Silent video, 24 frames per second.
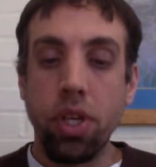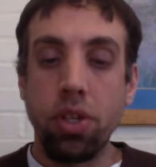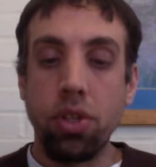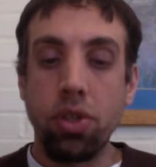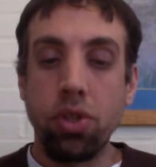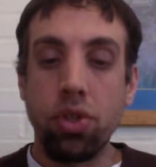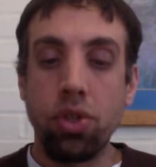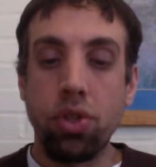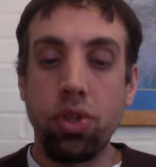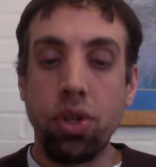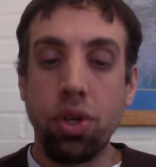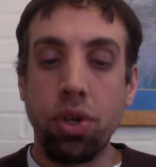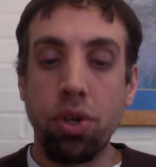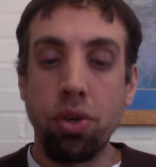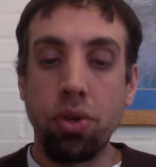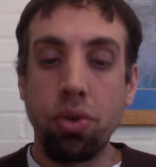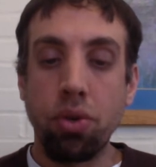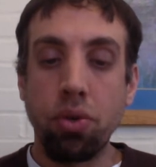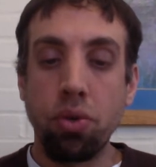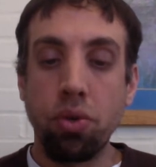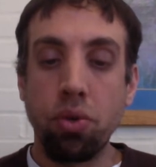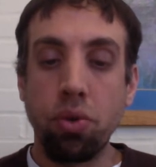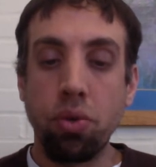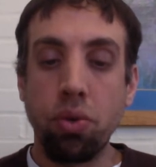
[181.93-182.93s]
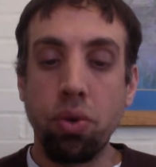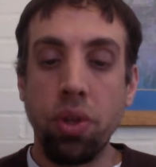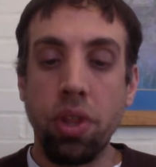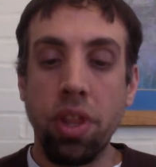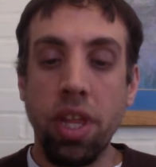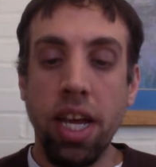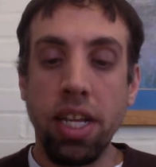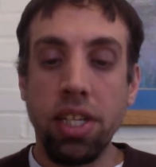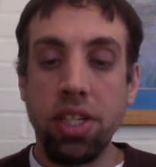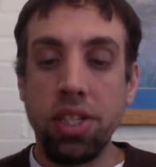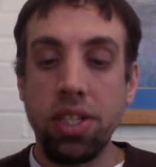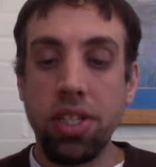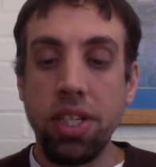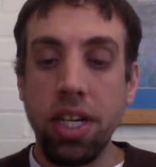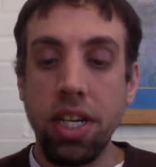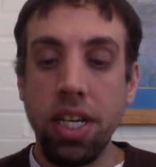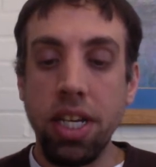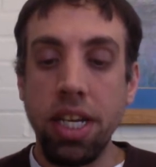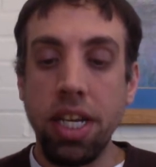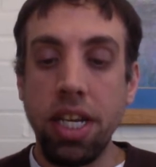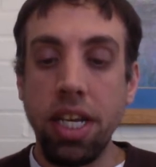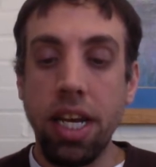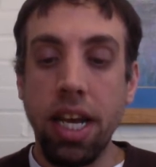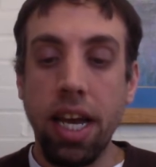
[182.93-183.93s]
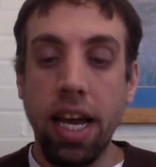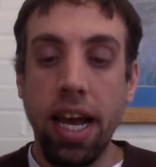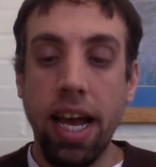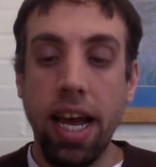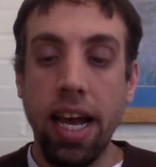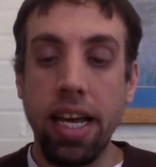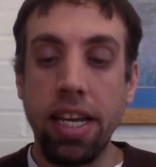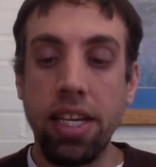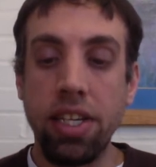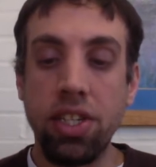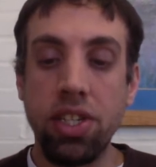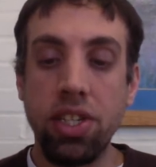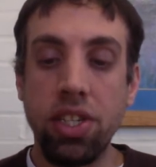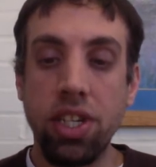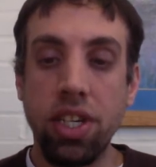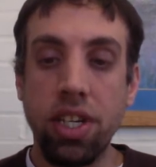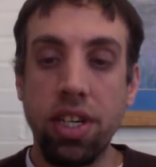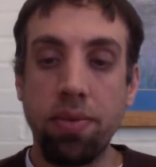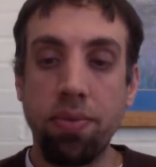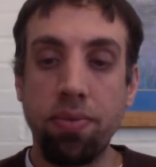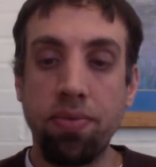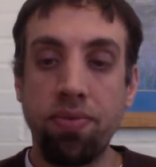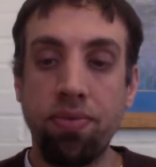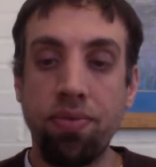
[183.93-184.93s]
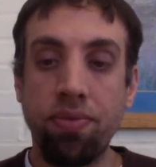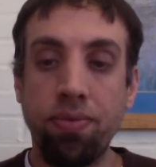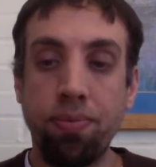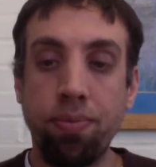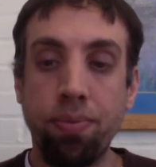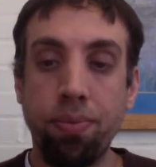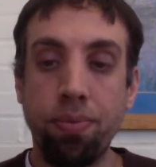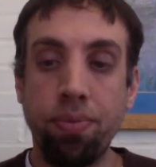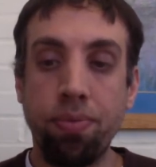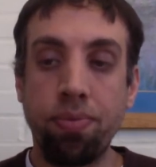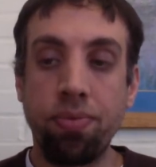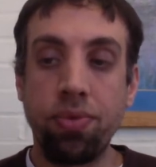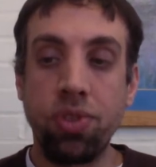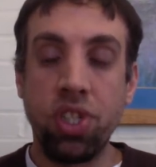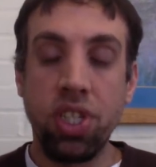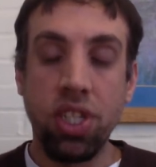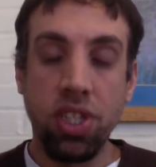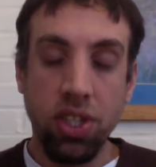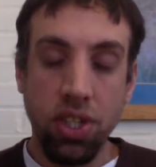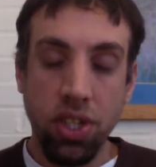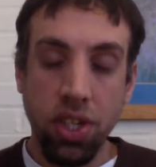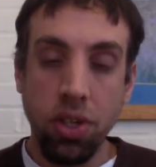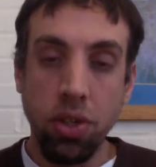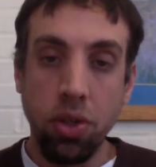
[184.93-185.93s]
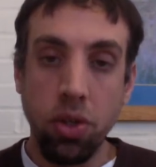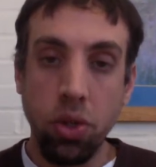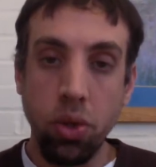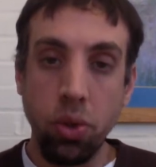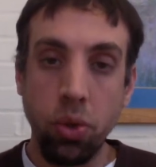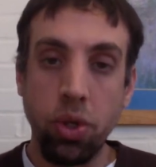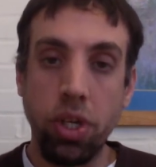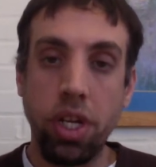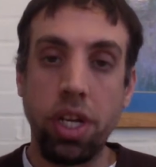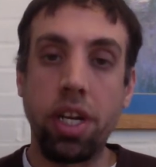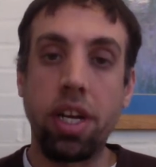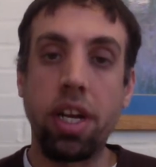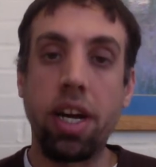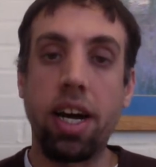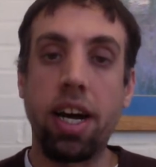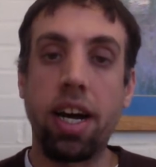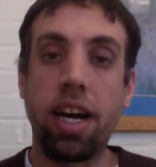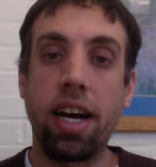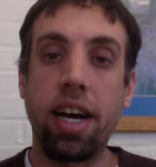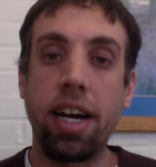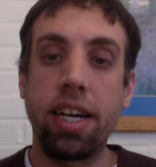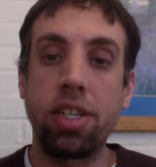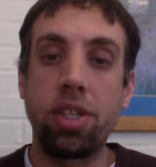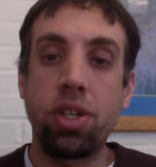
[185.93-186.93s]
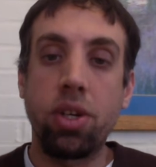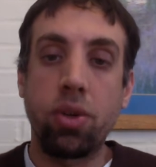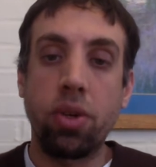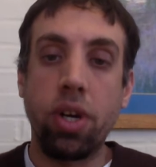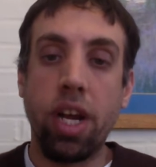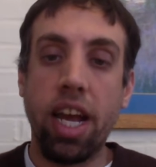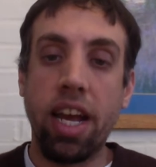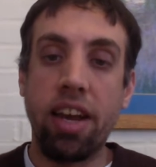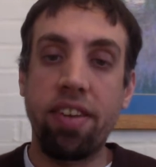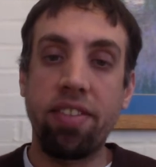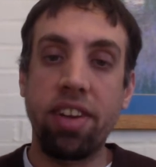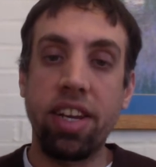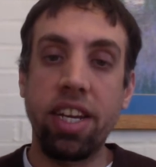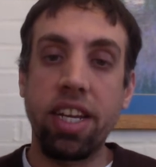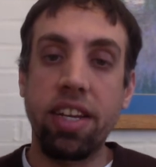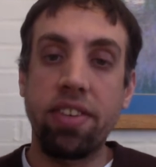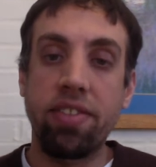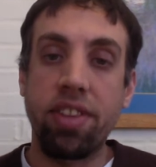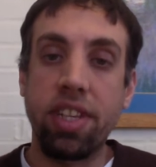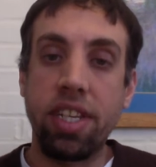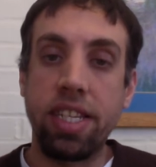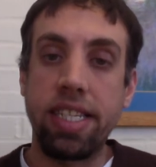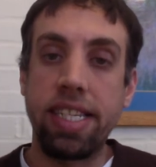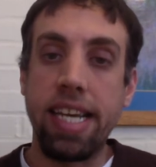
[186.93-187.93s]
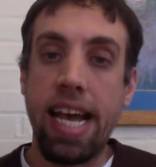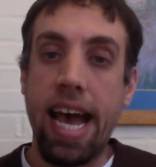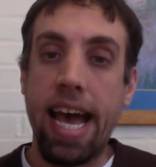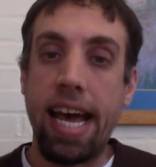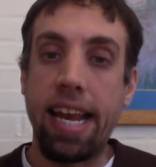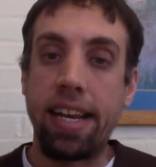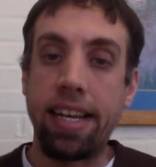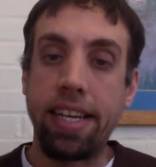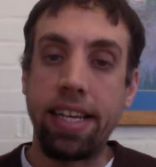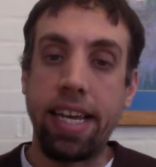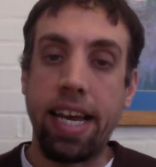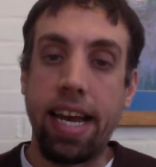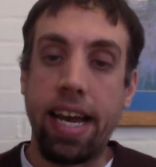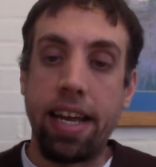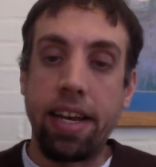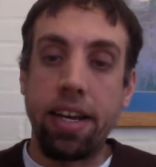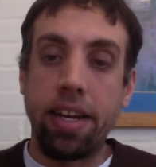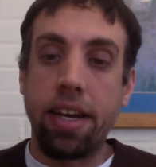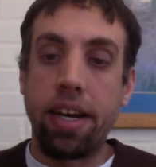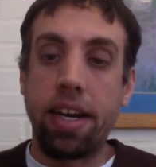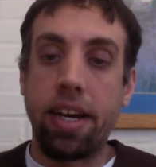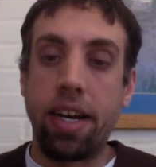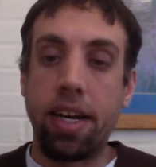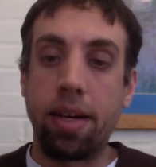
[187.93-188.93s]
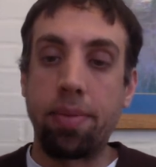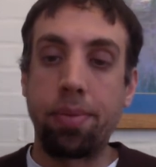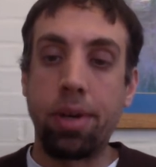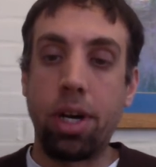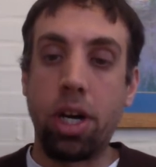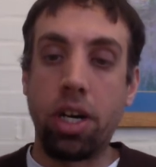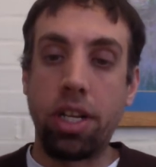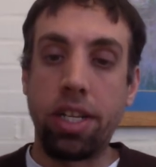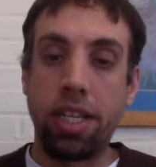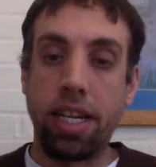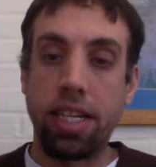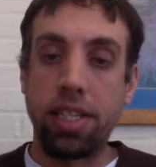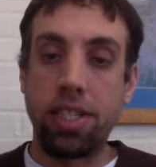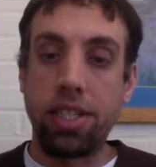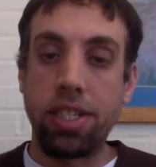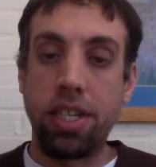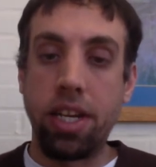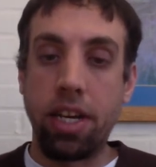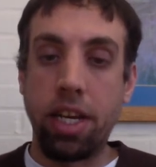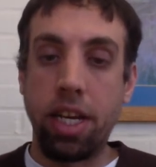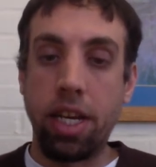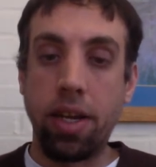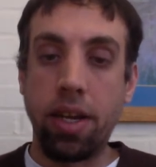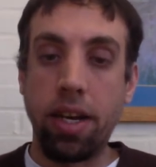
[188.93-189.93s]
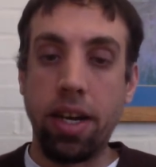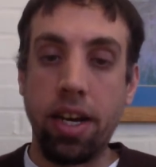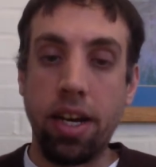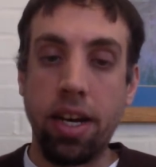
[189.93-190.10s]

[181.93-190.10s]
So that study has since concluded. I don't have any of the data yet on that study,